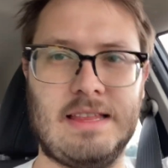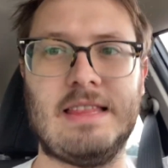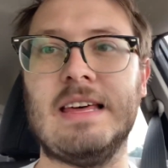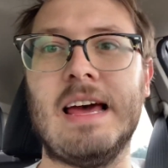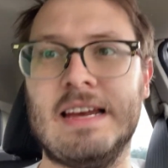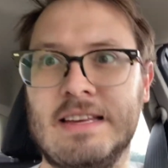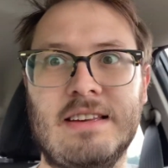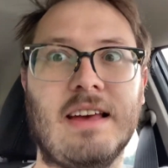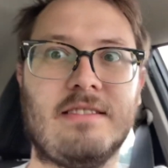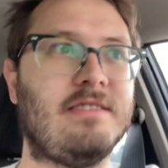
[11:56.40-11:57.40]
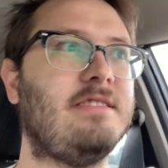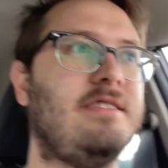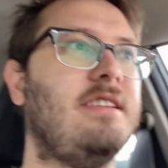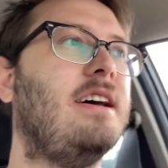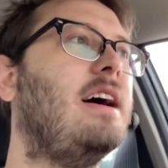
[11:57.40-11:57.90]
that
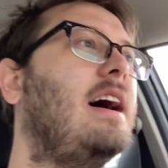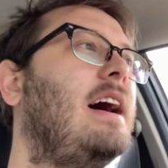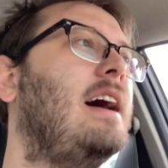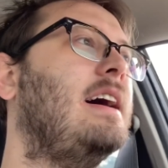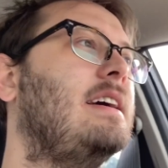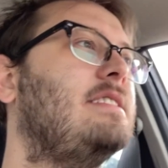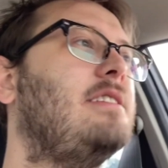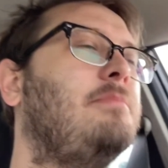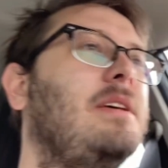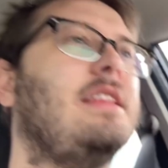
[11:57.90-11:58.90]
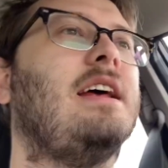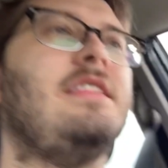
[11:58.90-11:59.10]
exists. It's something that I